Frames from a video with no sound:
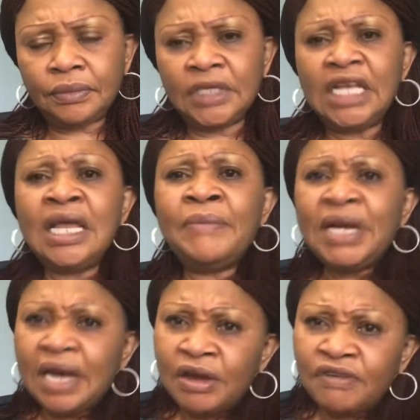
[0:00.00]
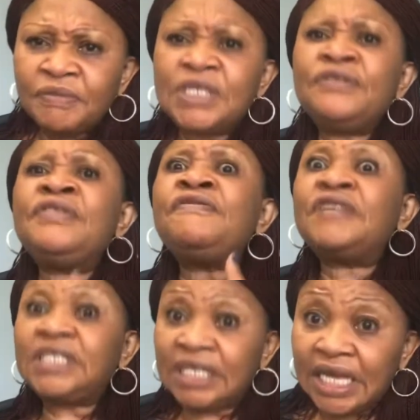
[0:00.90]
The American government
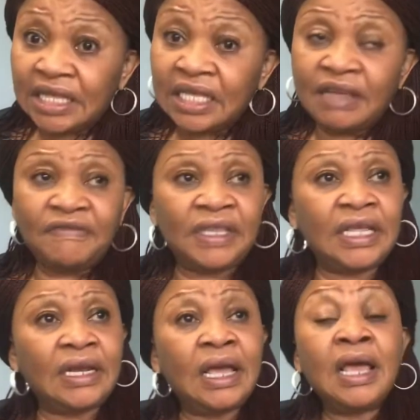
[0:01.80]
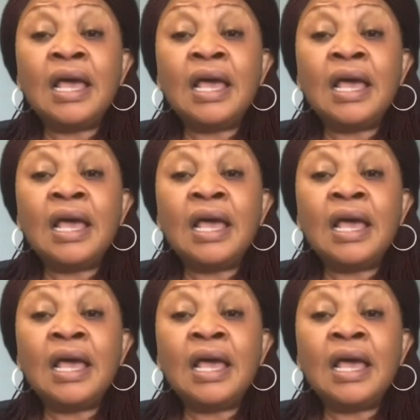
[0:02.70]
investigated everything